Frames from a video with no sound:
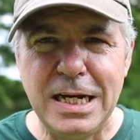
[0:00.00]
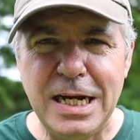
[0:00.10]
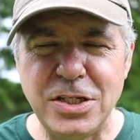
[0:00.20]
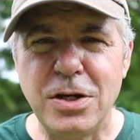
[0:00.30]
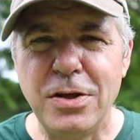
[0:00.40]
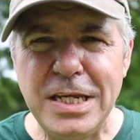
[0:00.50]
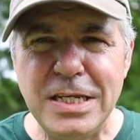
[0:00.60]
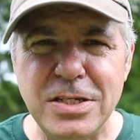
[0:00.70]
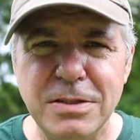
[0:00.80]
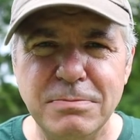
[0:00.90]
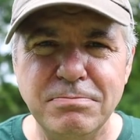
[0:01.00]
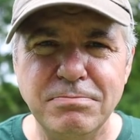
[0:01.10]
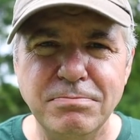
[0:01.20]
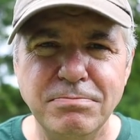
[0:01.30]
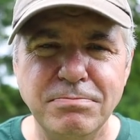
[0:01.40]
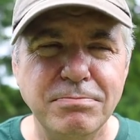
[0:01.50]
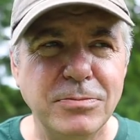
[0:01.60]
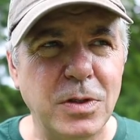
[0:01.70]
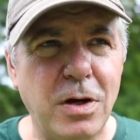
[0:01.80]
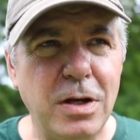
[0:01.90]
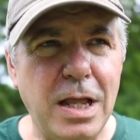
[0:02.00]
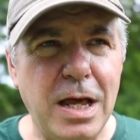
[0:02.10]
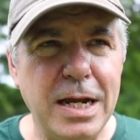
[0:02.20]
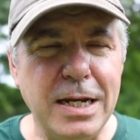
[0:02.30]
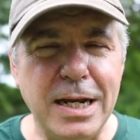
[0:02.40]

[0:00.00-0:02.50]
I saw these online,